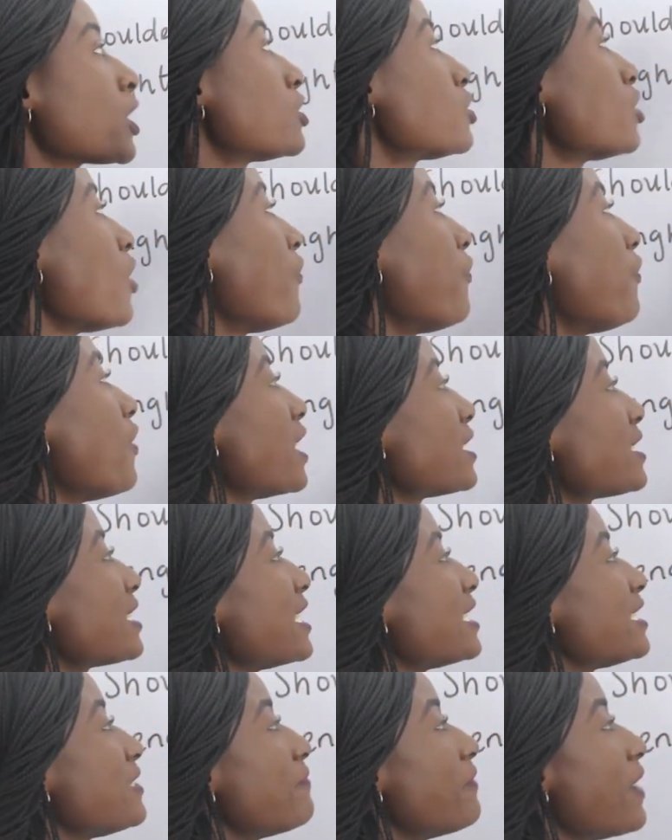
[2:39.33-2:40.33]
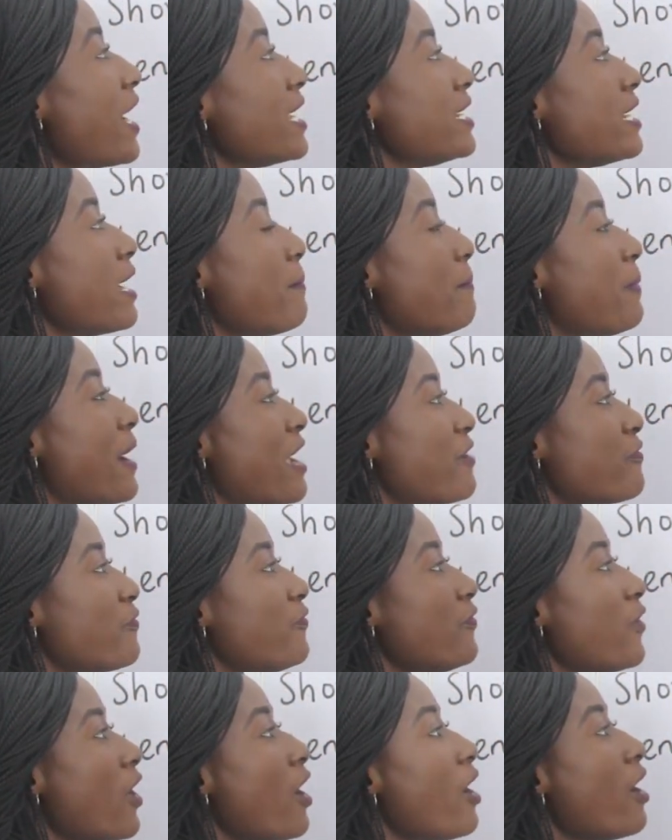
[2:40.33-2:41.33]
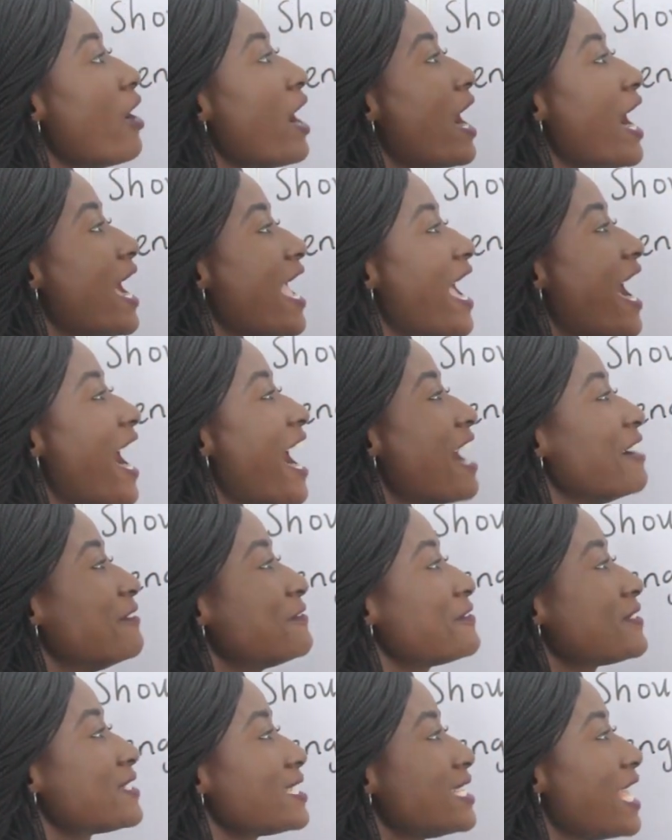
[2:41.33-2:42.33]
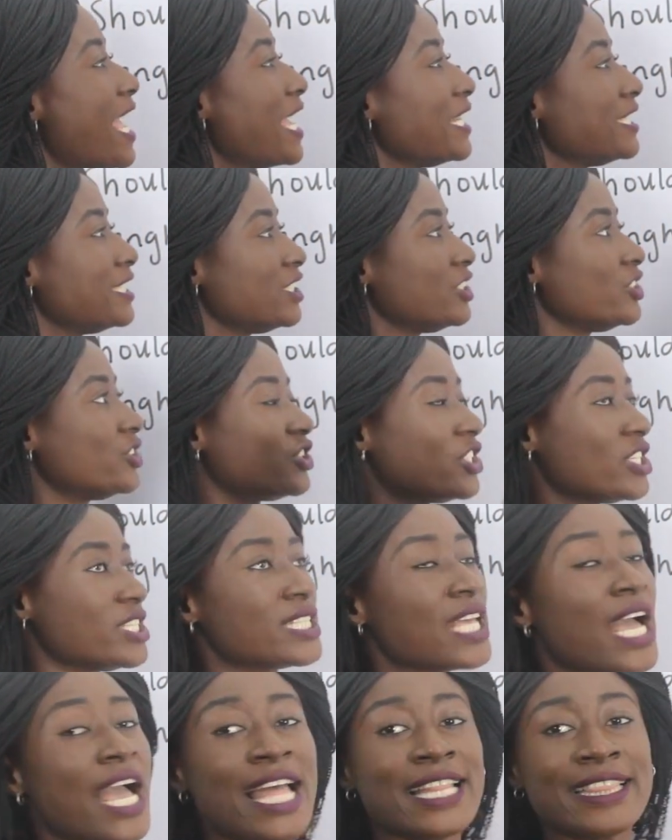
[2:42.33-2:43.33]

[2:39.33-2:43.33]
So forty divided by four, I have ten inches.